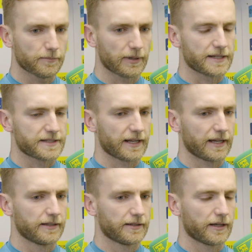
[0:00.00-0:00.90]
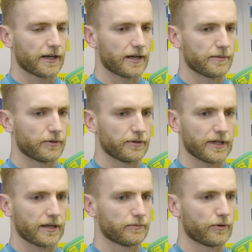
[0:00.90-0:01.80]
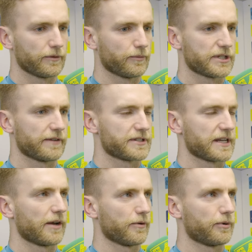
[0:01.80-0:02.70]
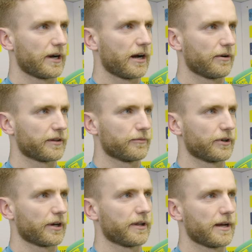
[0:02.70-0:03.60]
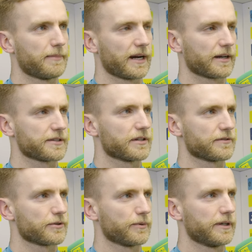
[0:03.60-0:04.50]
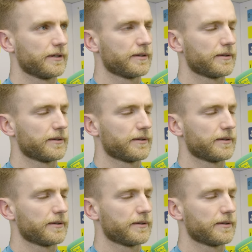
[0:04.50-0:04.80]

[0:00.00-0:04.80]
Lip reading: played today. But yeah, whichever side we put out, I think we'll go there, back ourselves to win.